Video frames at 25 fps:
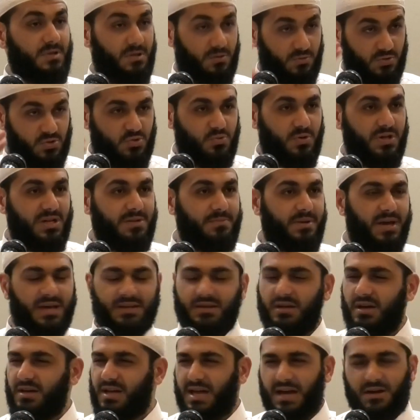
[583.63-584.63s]
It was really
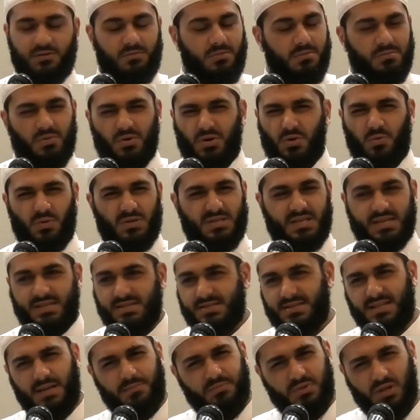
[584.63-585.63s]
bad. I can't remember what it was. He
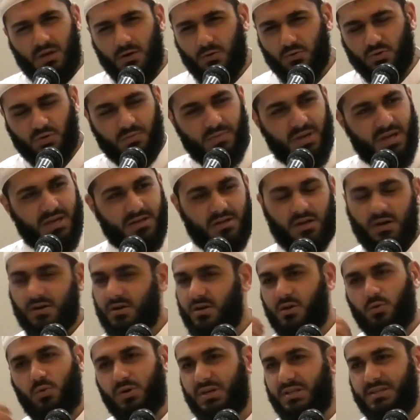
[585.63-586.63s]
slapped the old man. I
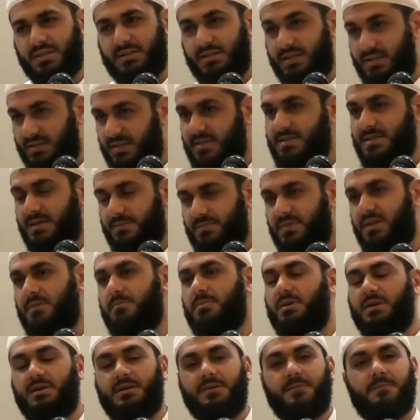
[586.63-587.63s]
don't know what he did. He did
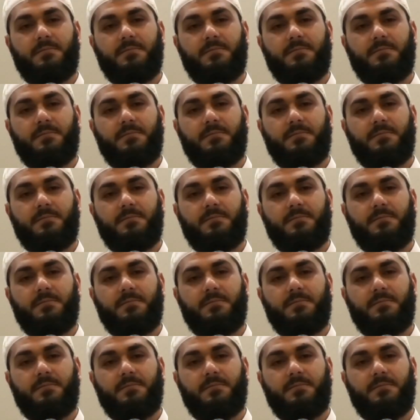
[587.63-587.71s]
something big.